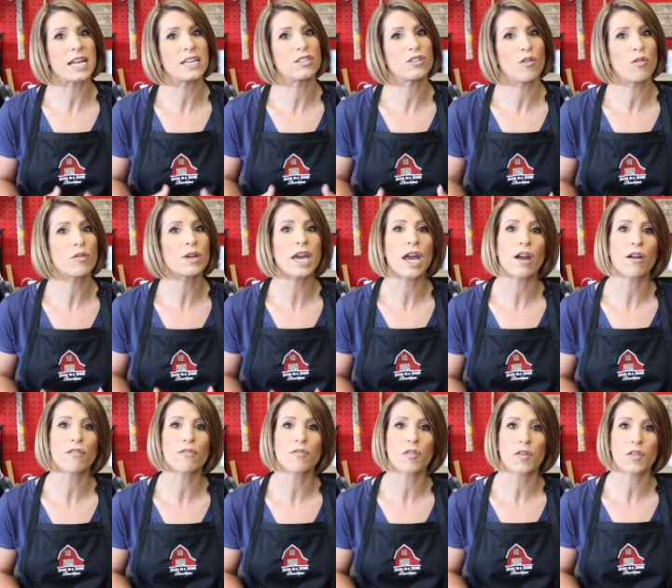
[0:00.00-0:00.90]
I don't
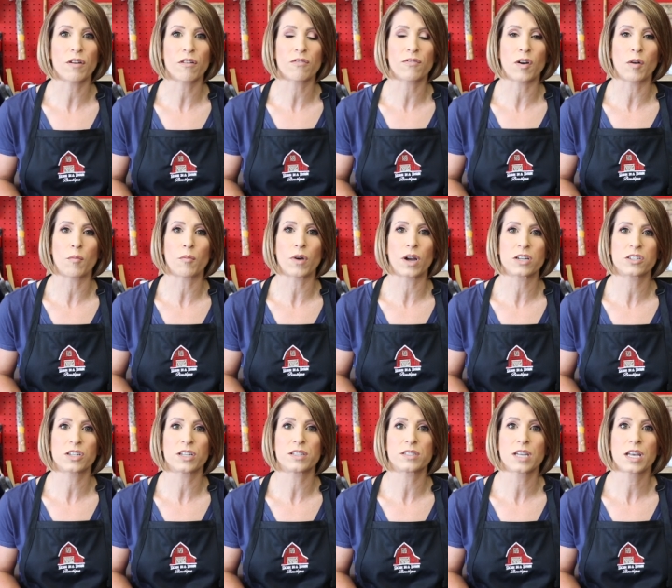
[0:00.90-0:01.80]
care for their foam
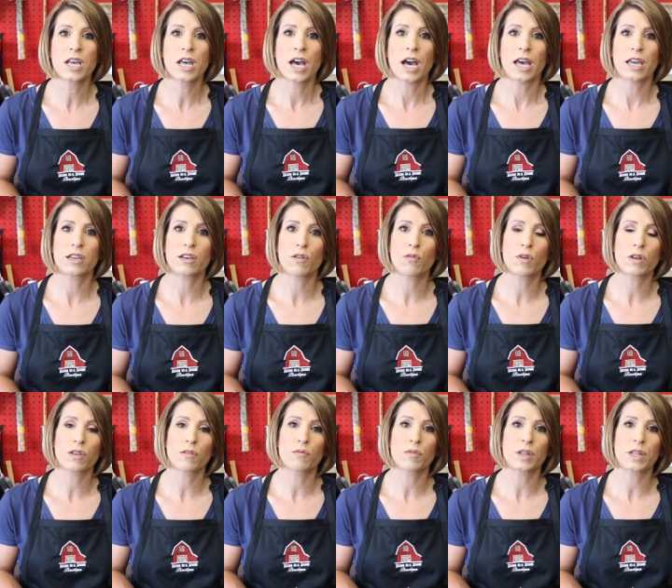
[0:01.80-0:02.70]
brushes. I go
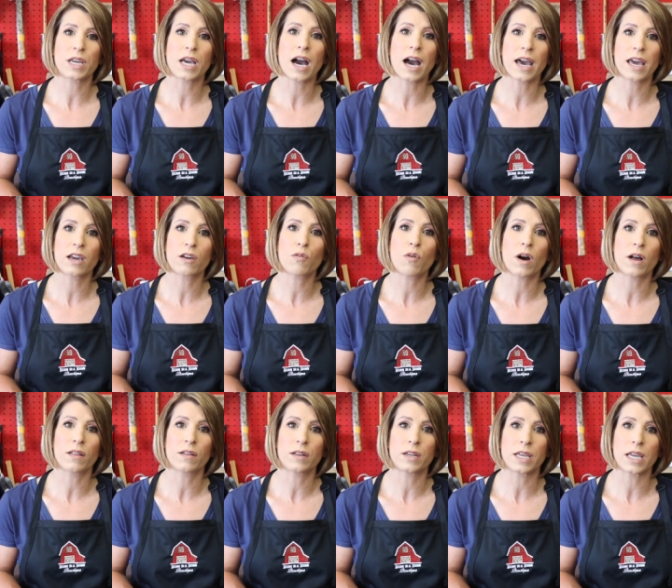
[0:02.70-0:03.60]
with a really high
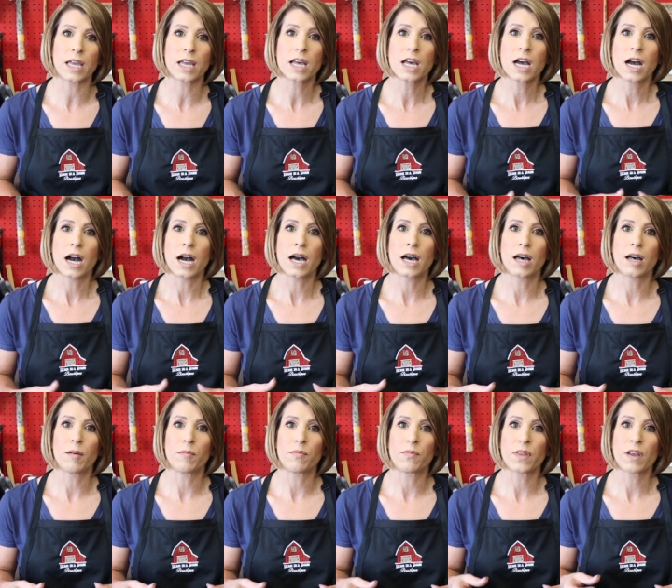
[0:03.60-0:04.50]
quality
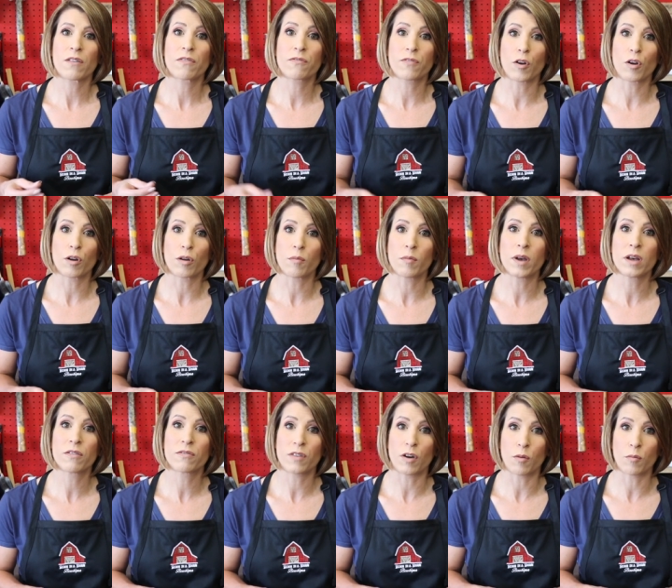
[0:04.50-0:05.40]
firm
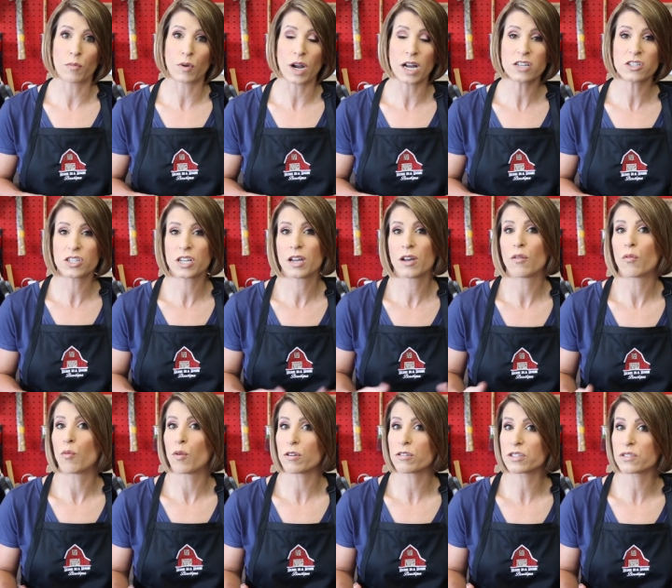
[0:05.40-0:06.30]
foam brush.
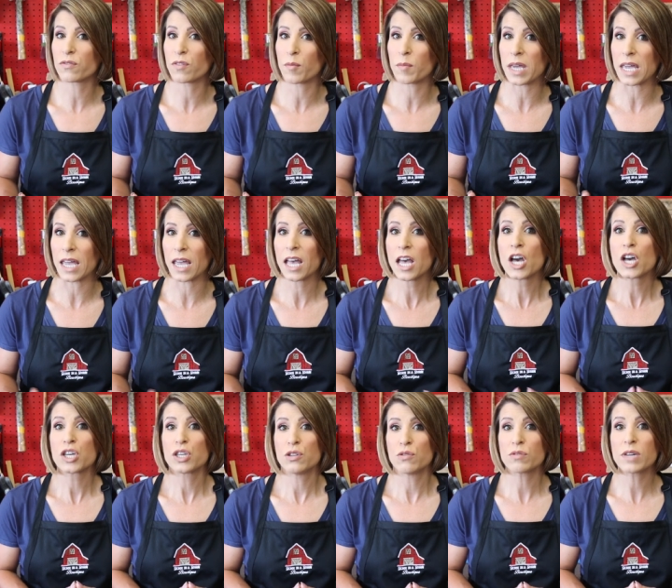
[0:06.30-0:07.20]
Works for me.
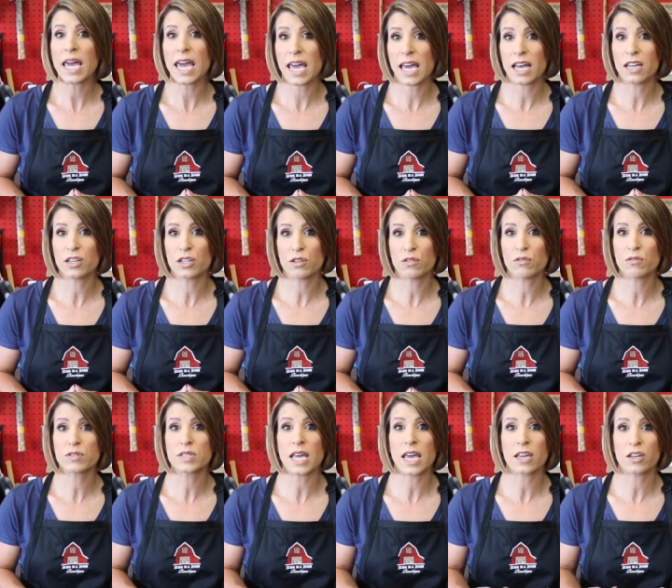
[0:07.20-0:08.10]
You can
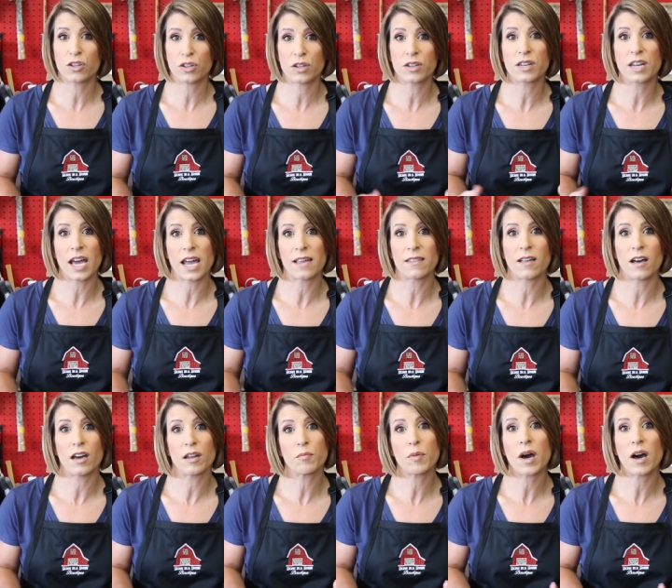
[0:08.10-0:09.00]
use a good
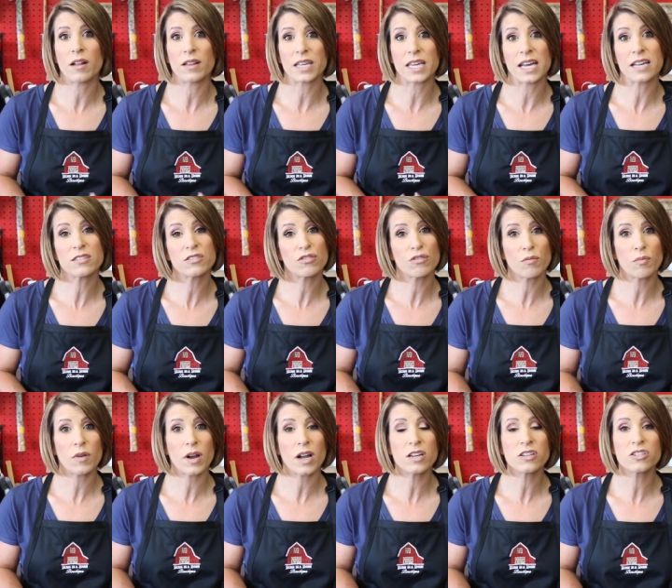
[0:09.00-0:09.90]
nylon polyester
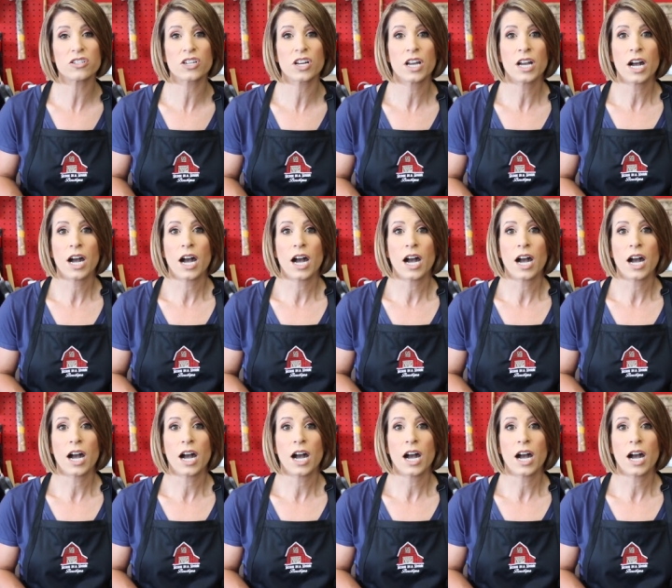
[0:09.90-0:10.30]
brush.